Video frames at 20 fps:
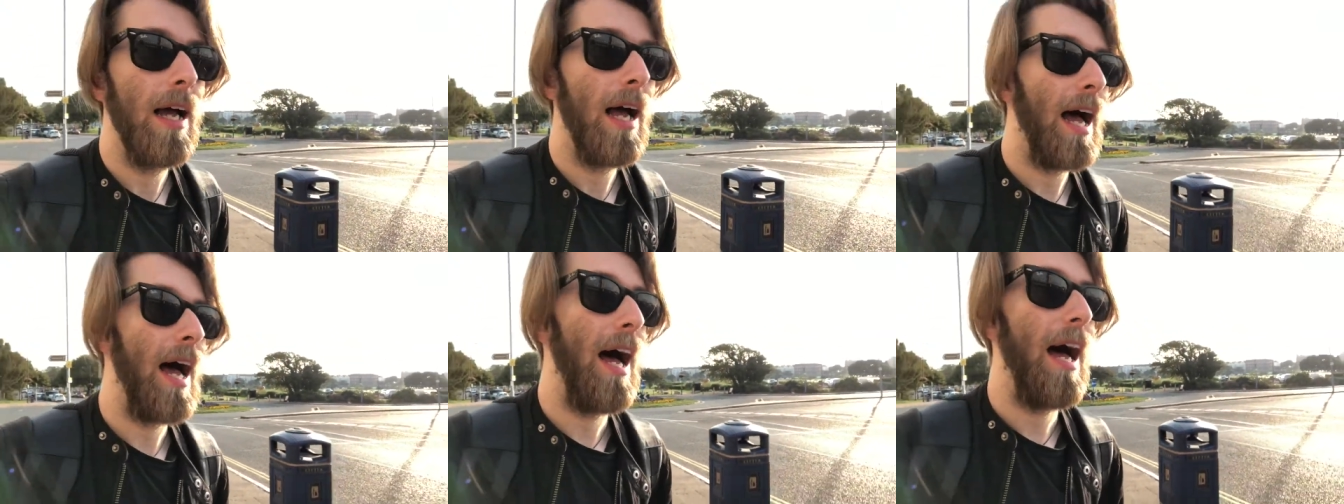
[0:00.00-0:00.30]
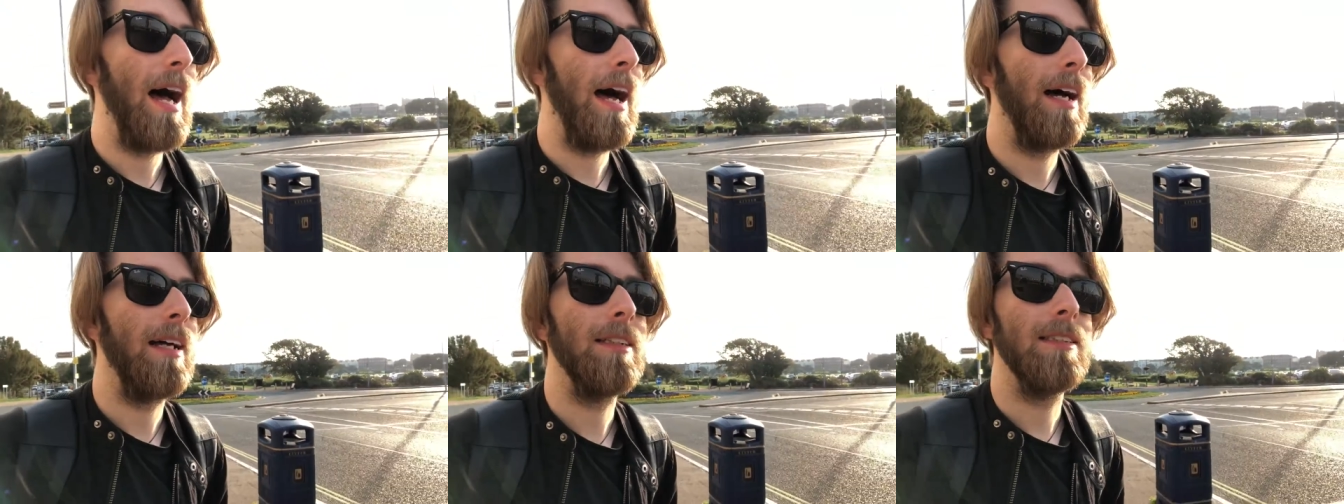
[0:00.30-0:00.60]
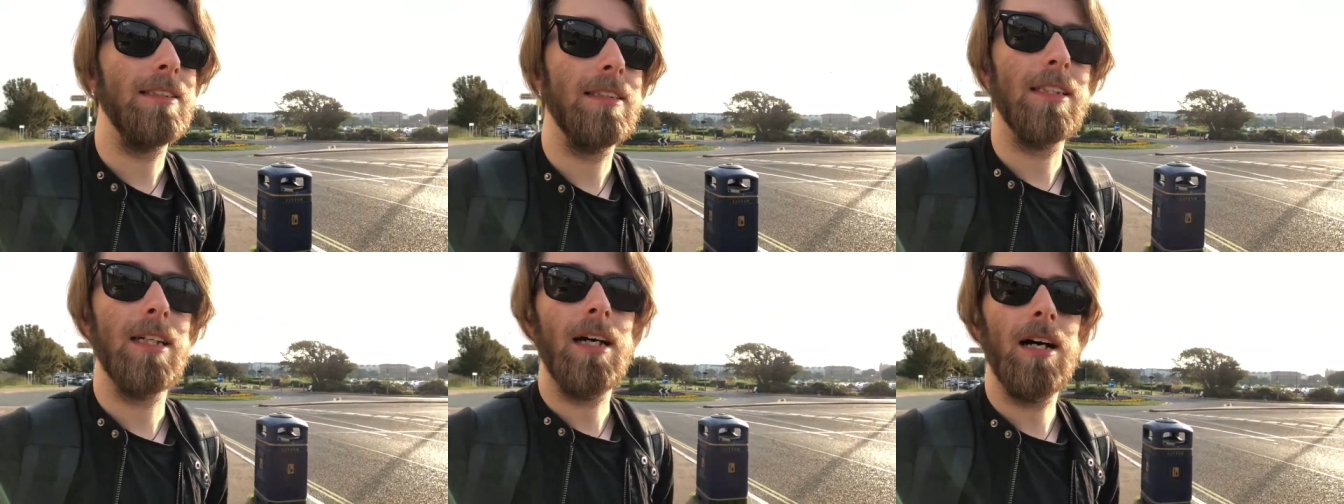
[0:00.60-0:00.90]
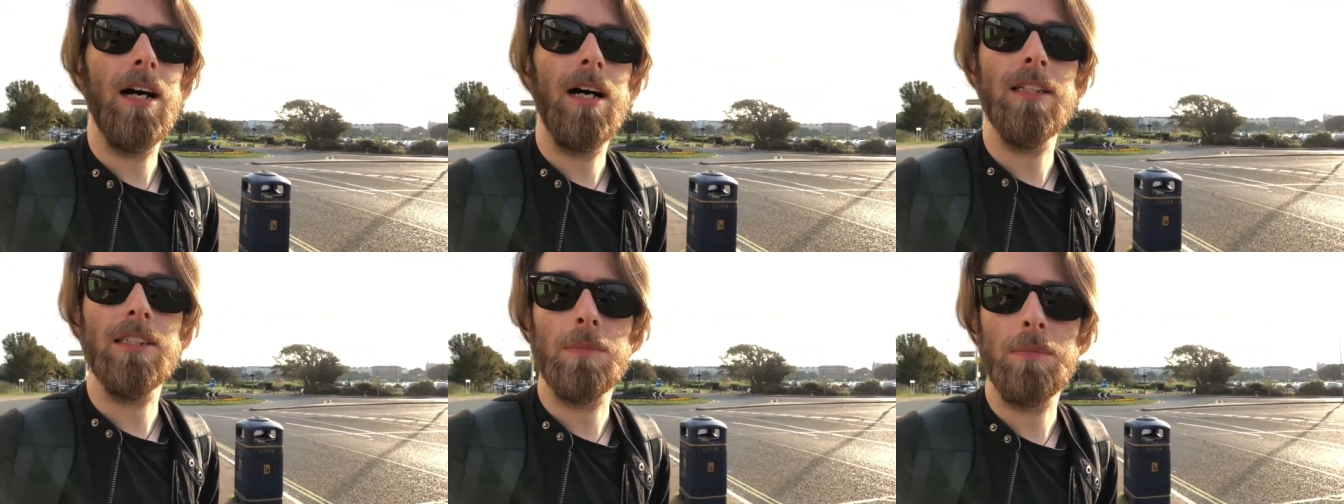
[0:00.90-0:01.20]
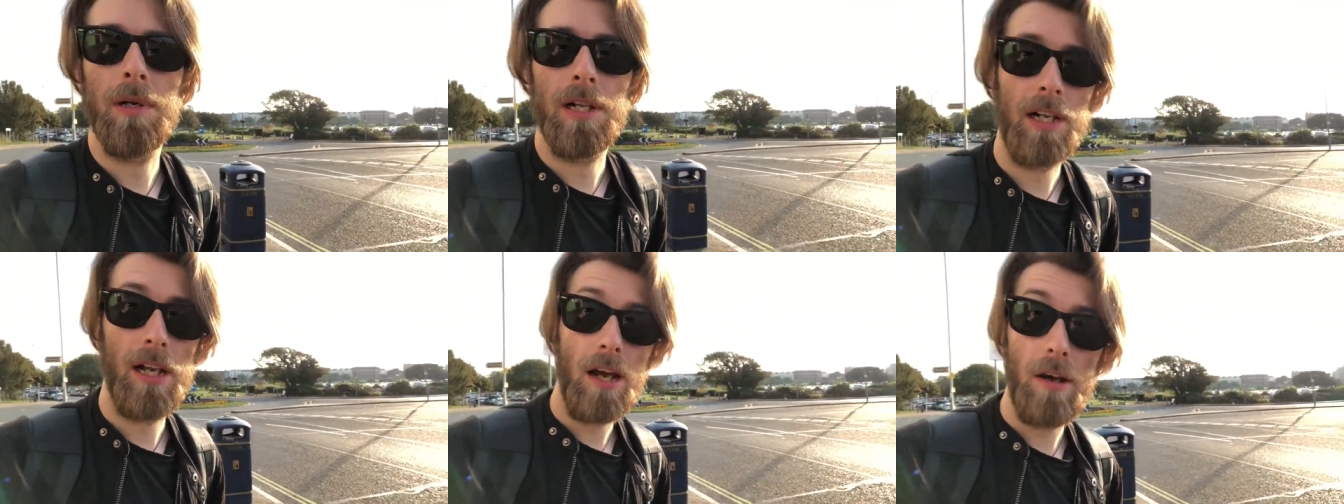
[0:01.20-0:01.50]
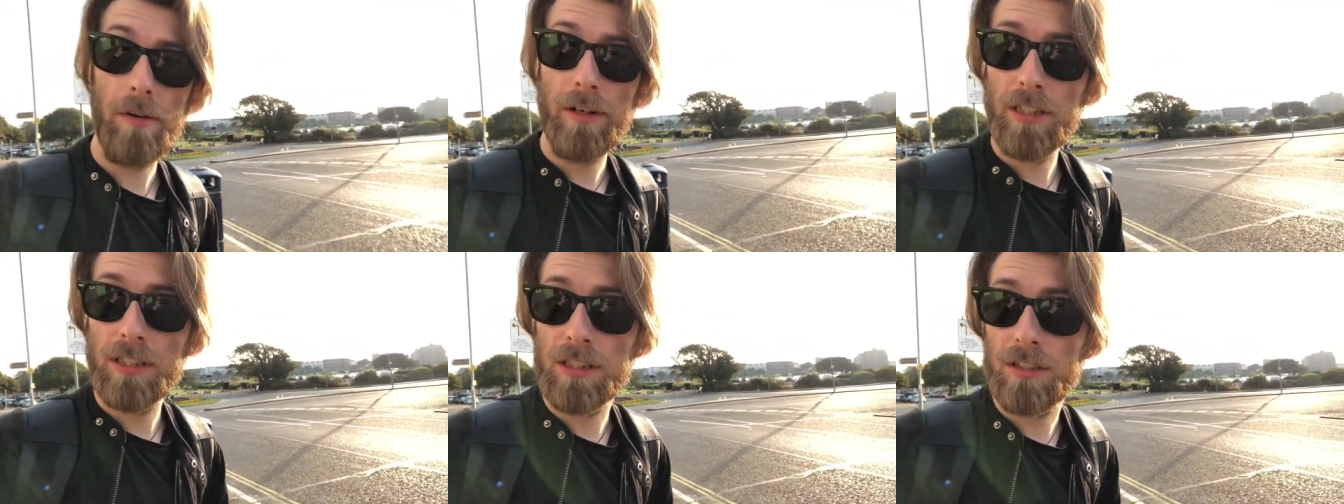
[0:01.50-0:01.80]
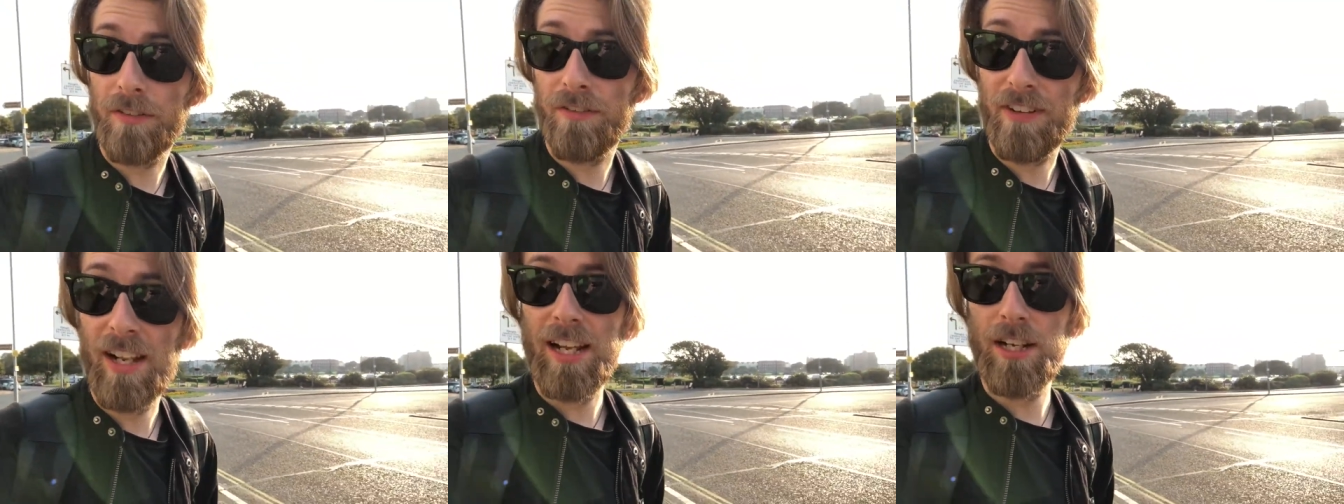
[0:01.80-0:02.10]
and uh, it's a Polaris
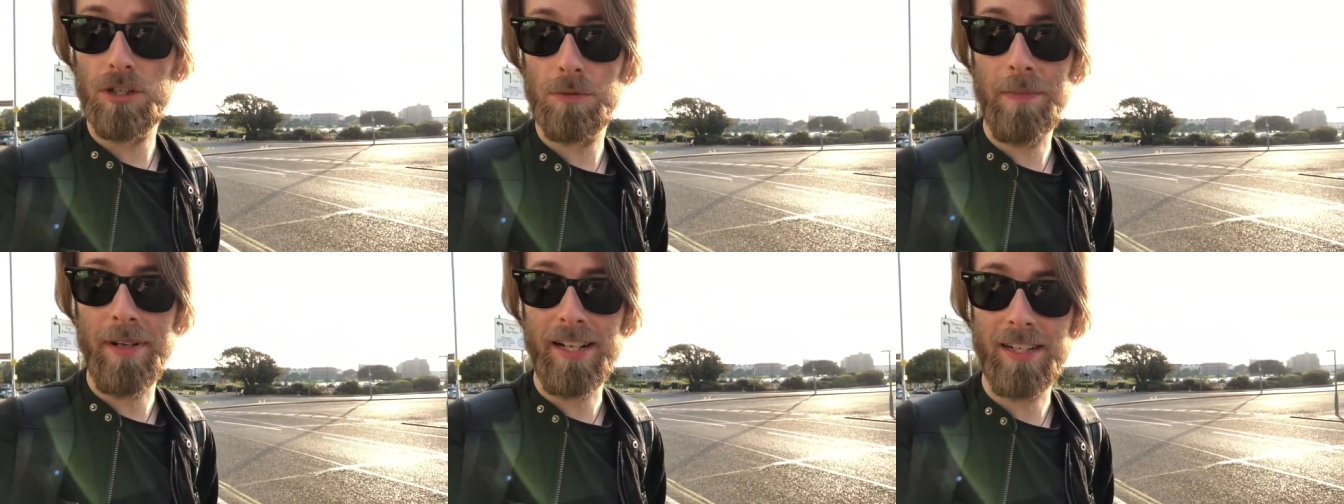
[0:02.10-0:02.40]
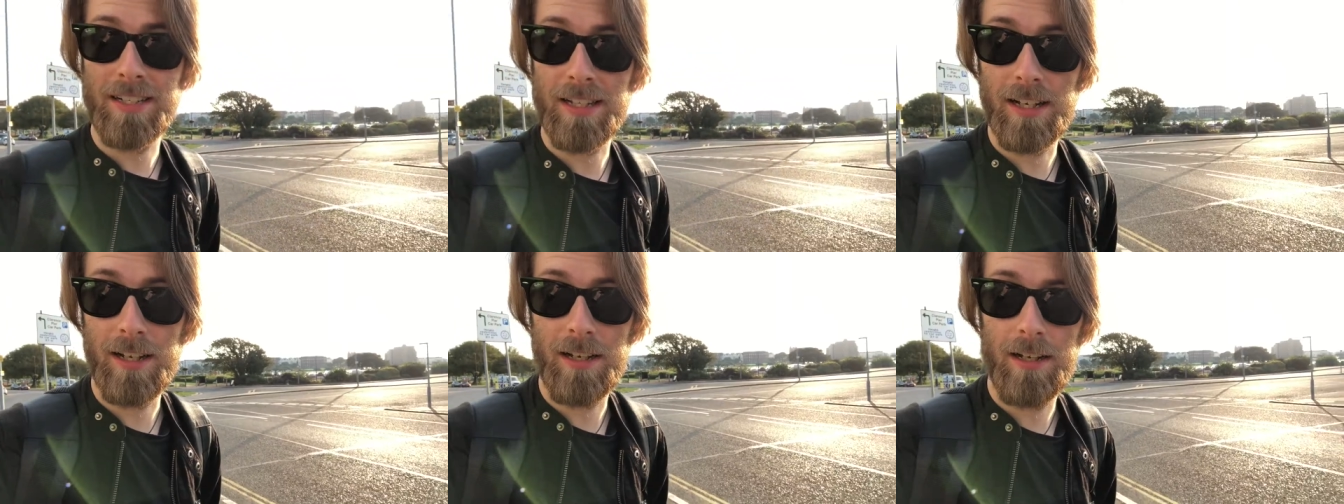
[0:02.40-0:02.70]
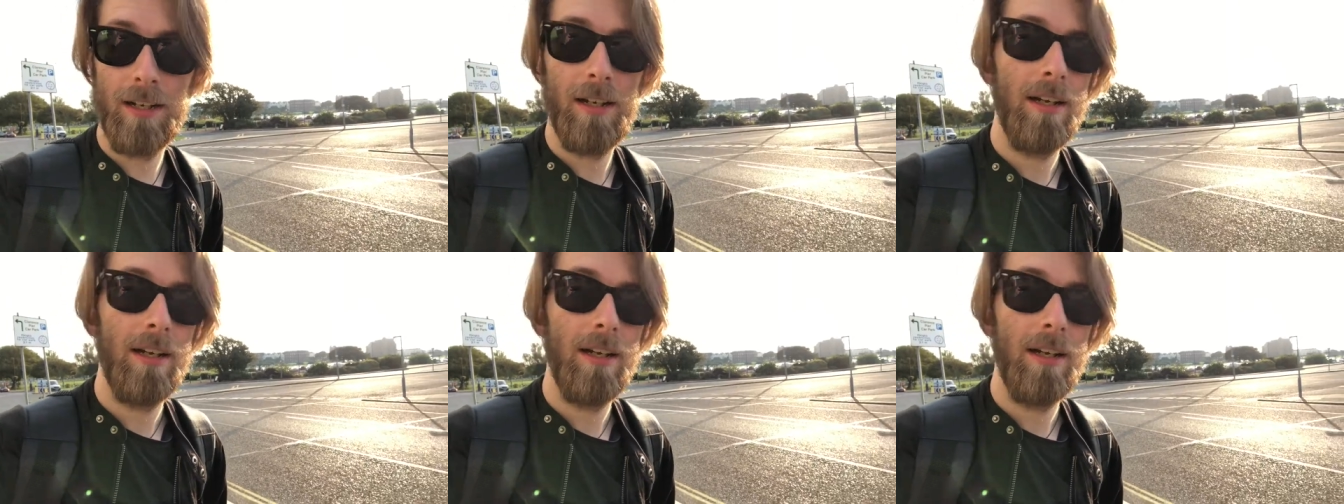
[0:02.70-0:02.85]
flash meter.